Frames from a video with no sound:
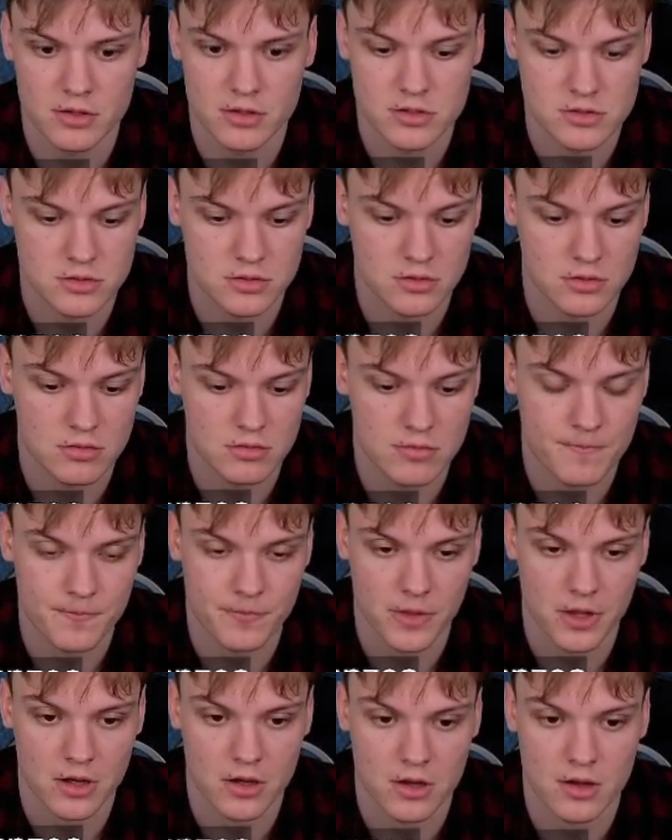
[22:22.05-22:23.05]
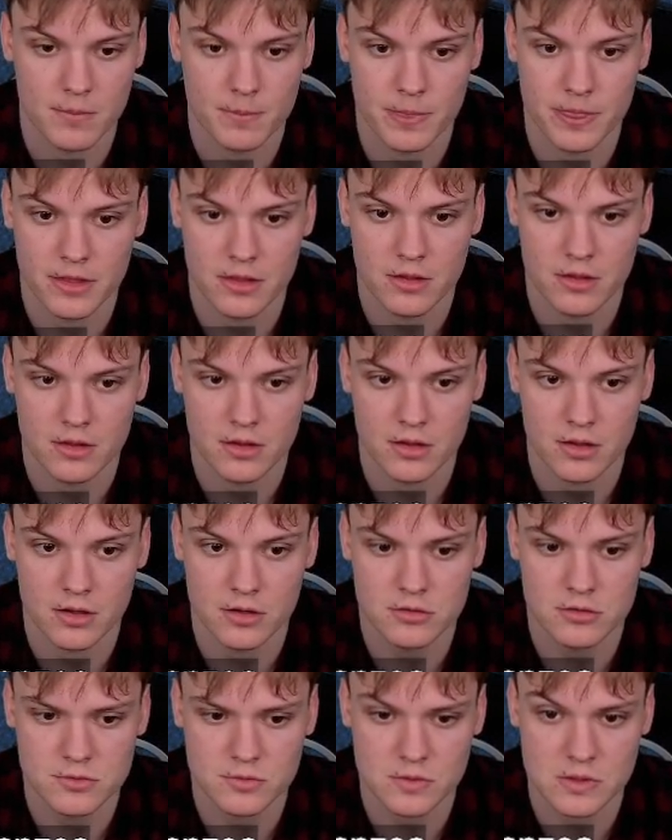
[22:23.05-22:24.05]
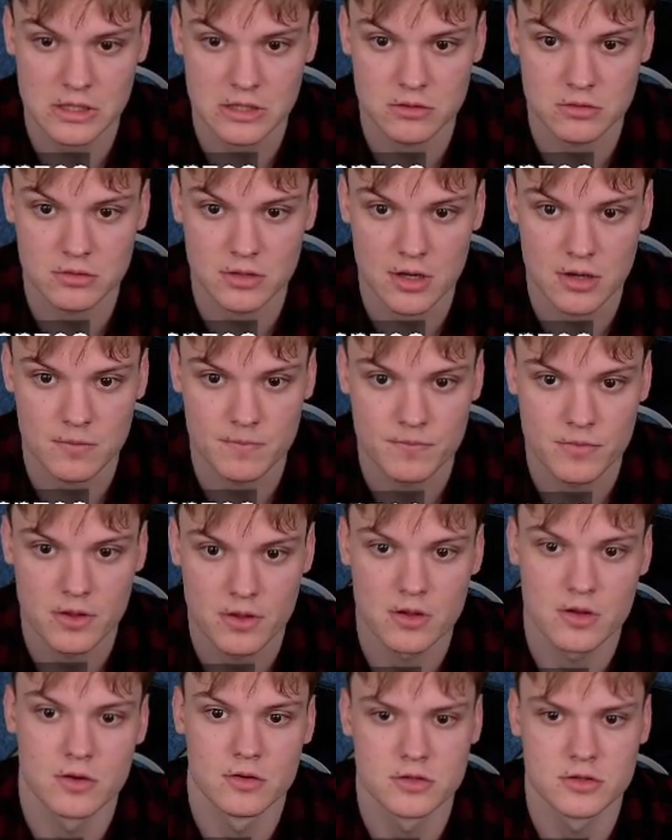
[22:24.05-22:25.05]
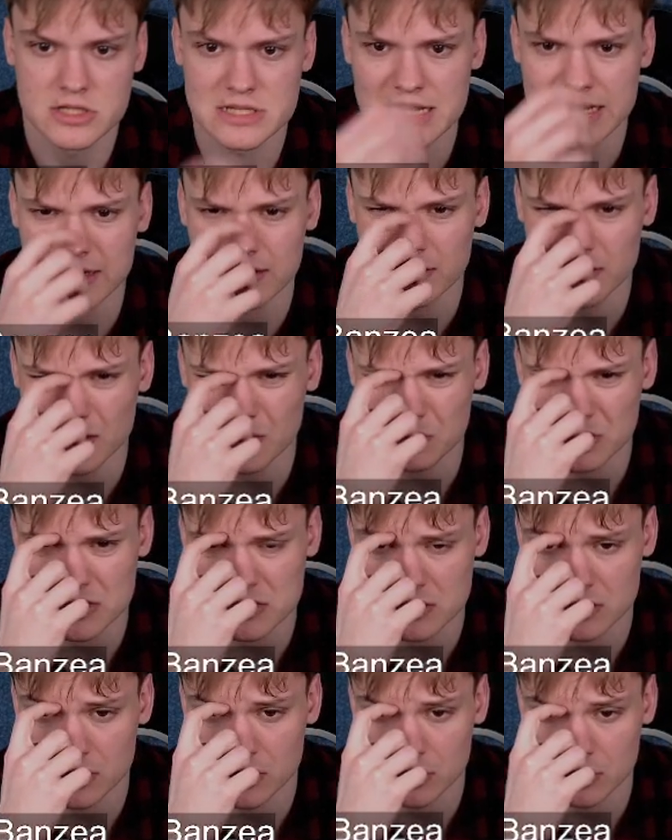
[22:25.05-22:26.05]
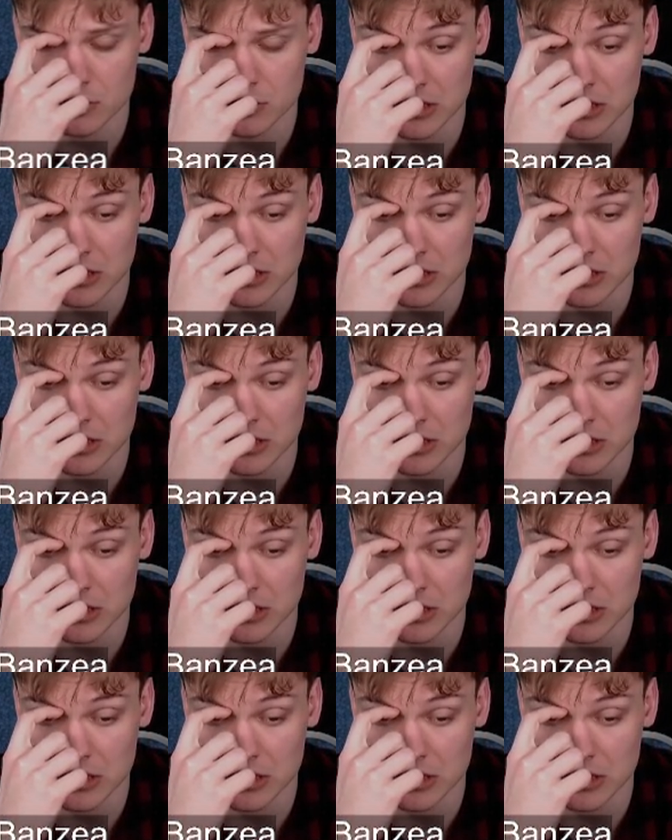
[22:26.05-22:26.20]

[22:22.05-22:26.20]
So he goes queen e2 now, which is like a little bit slow.